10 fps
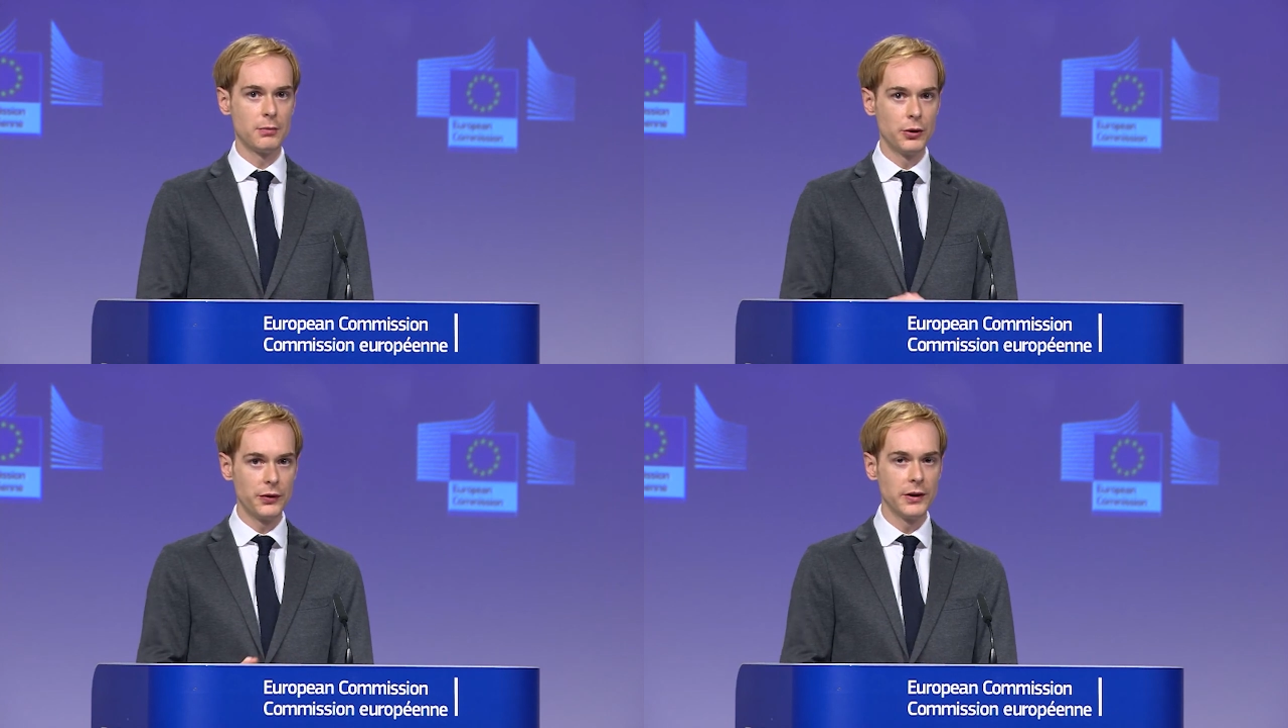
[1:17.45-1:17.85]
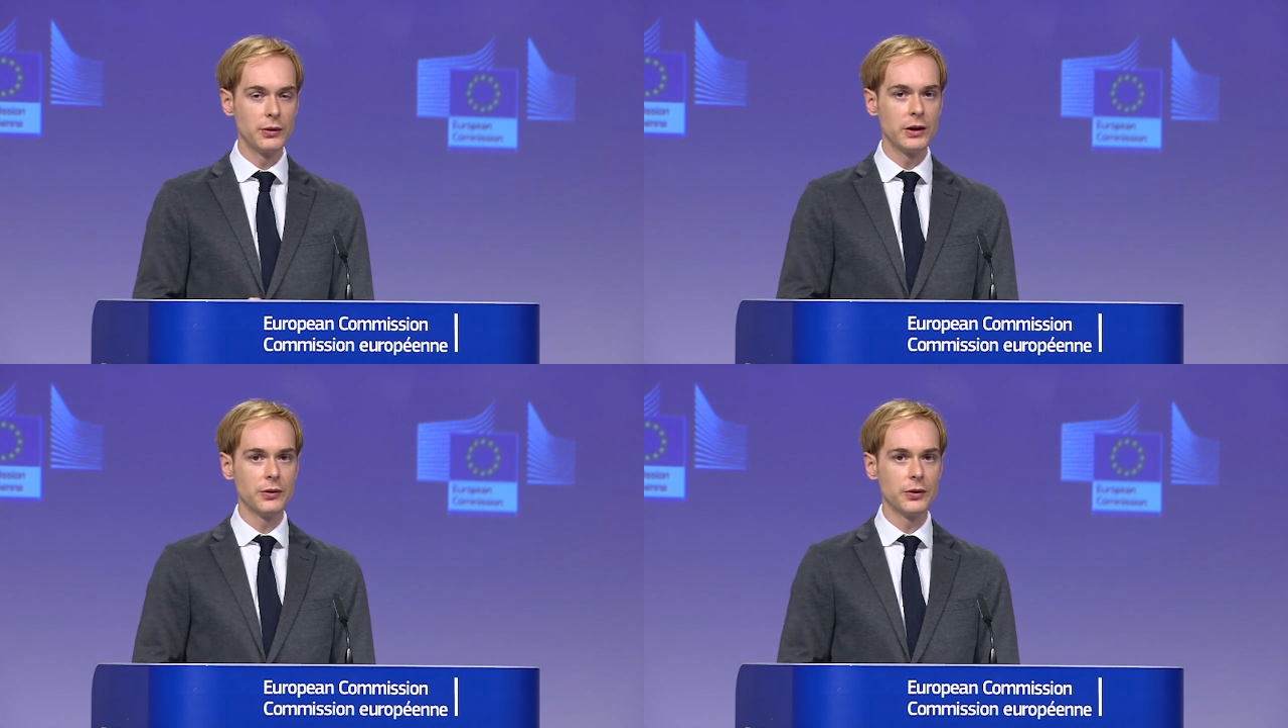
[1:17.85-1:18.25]
both the
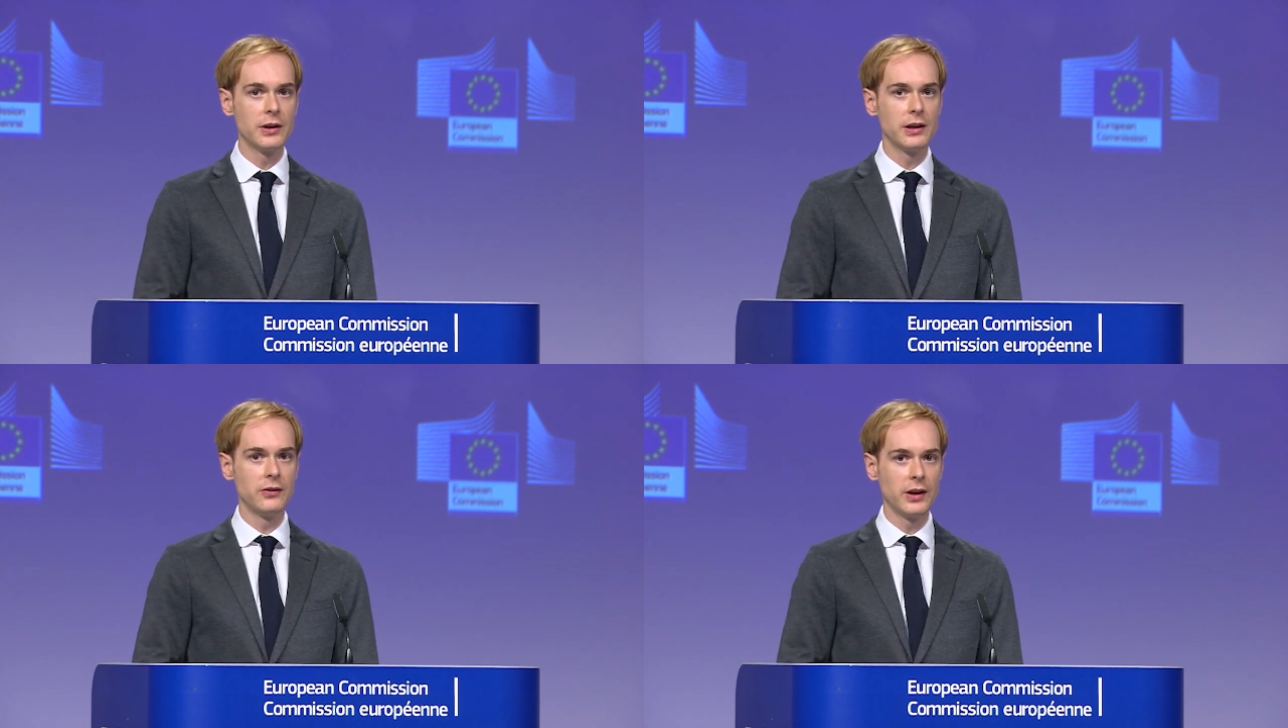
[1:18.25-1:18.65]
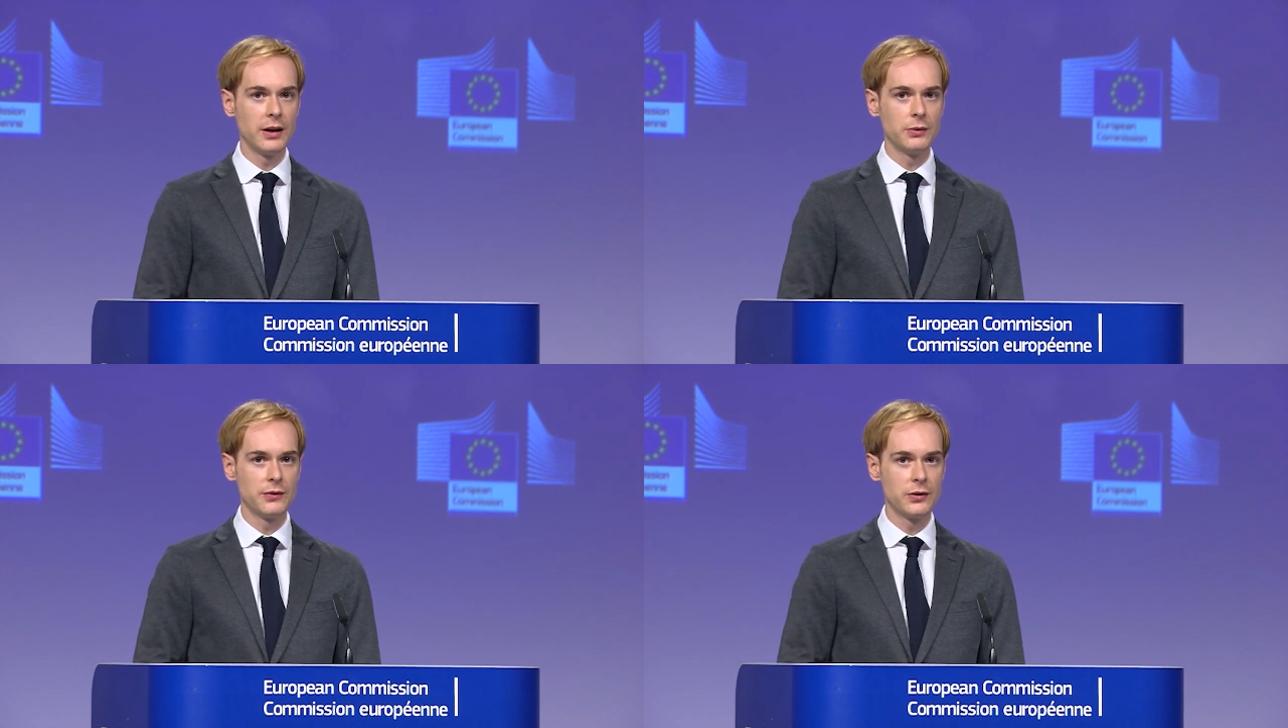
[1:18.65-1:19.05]
Greek authorities
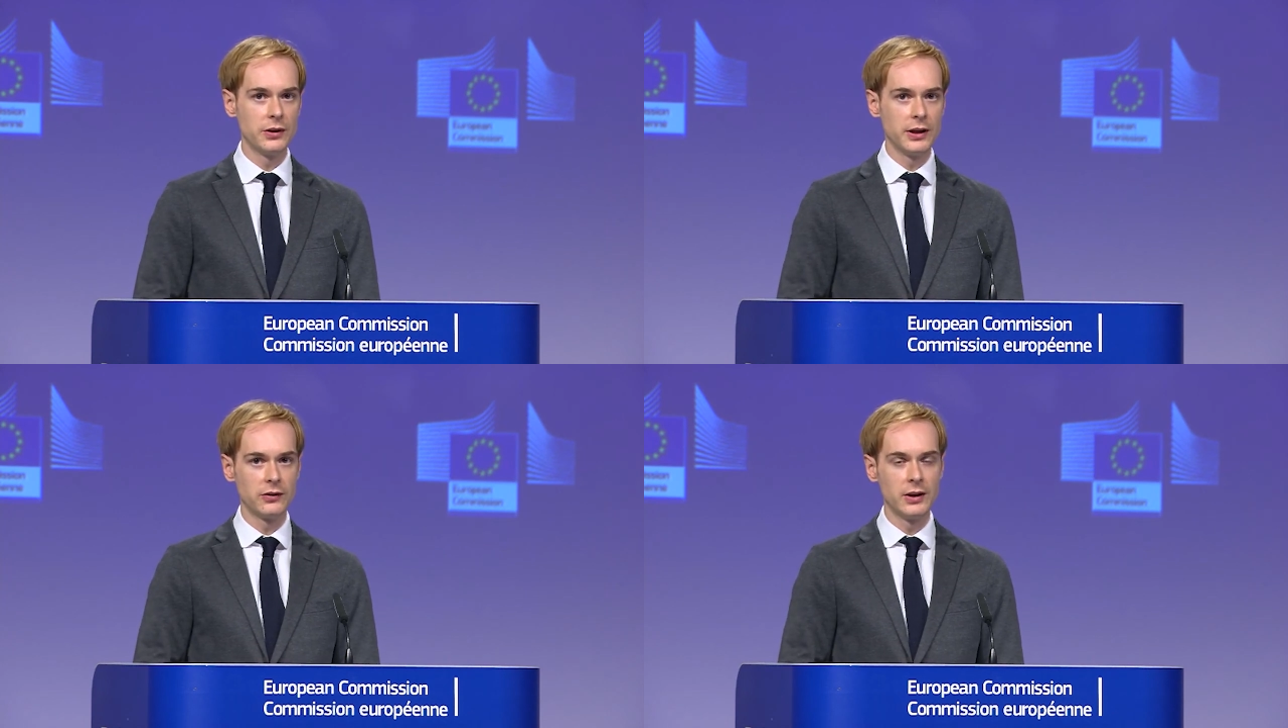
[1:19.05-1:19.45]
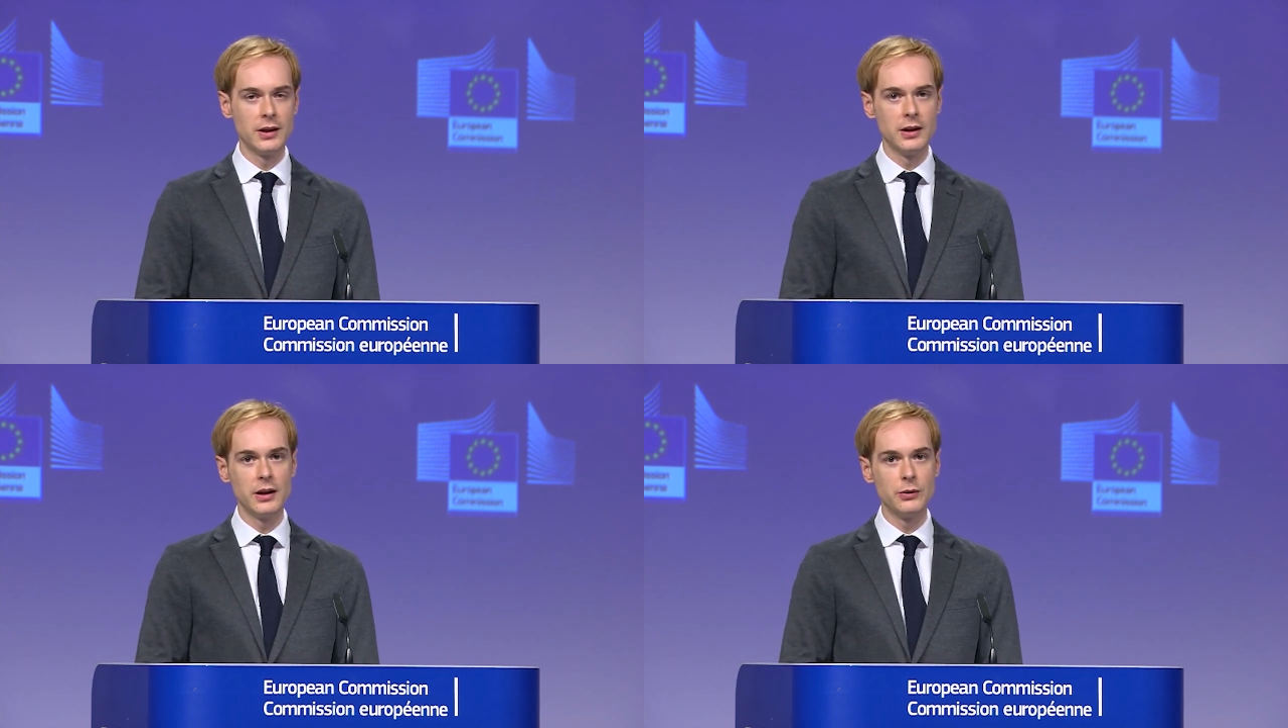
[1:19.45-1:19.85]
and with Frontex
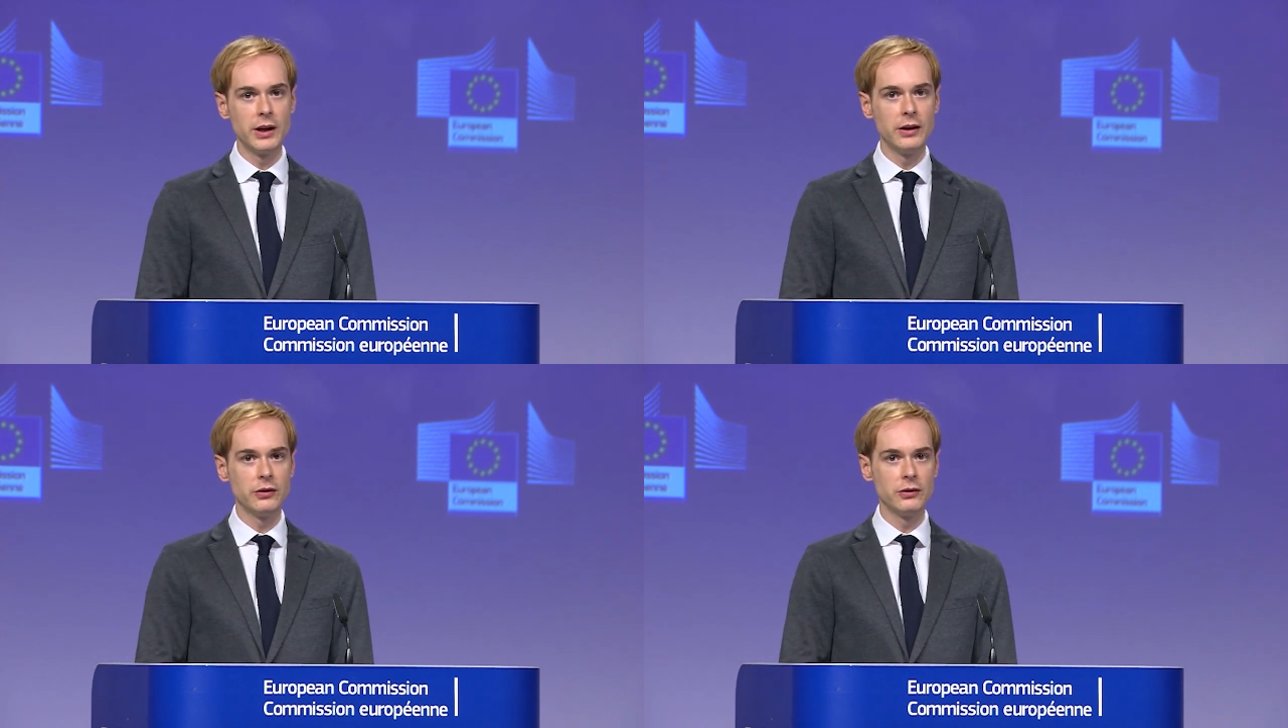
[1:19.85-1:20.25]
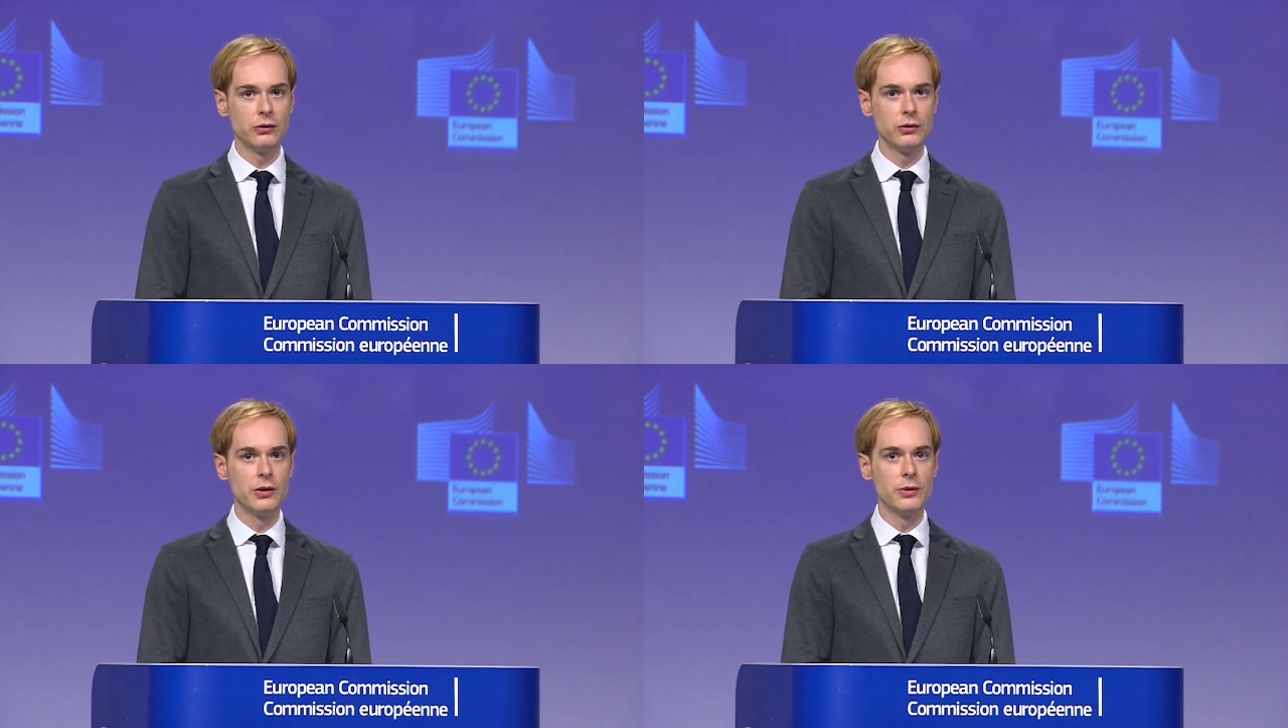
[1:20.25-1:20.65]
in relation
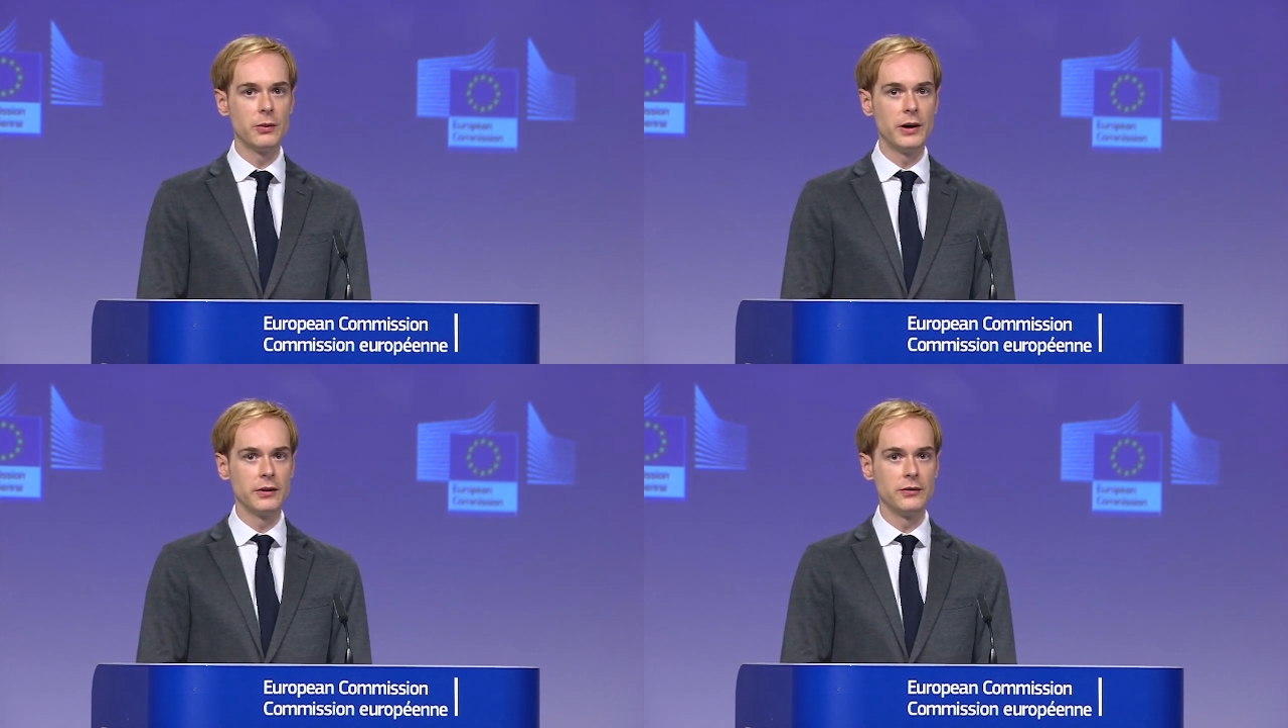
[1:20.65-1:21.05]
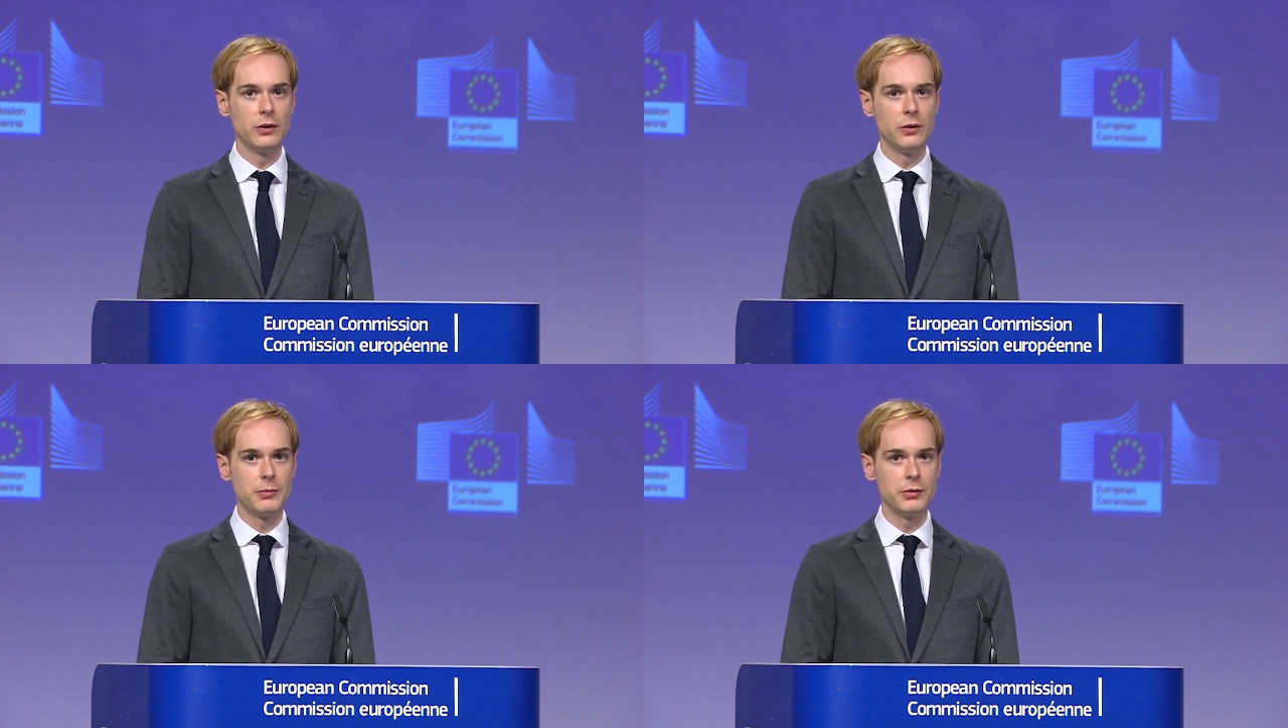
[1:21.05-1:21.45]
to the required
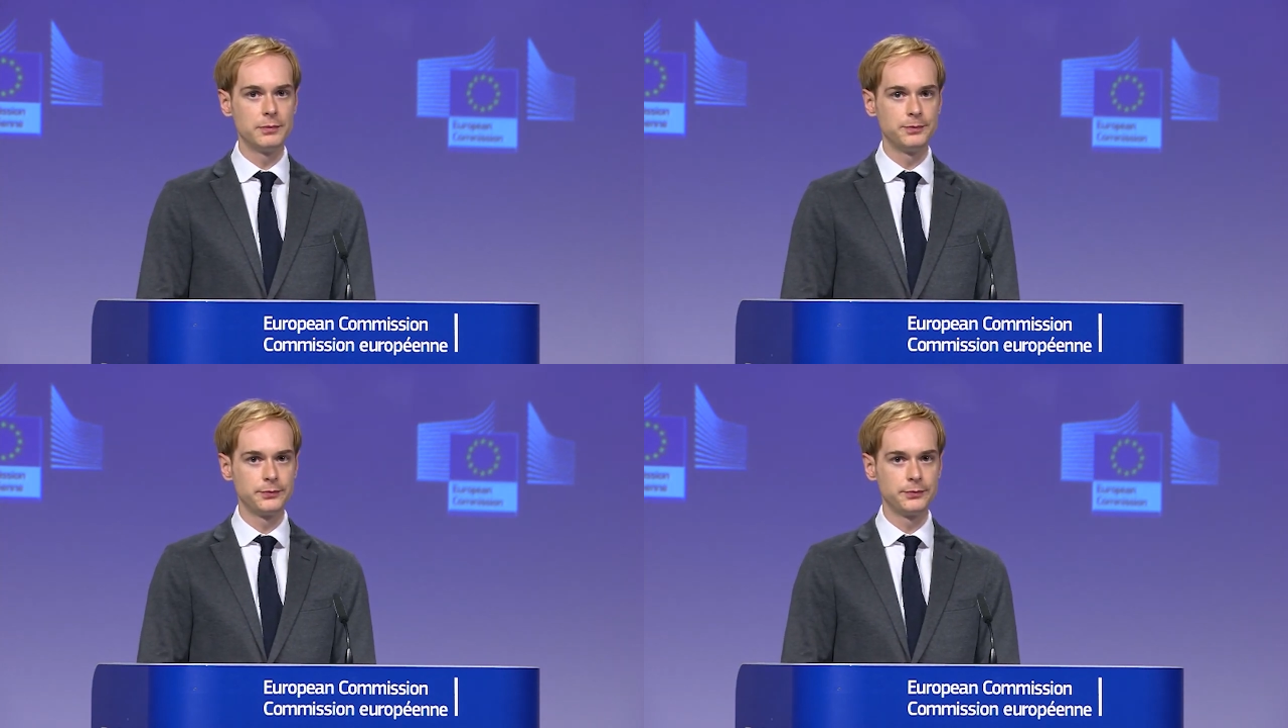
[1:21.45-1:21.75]
follow-up.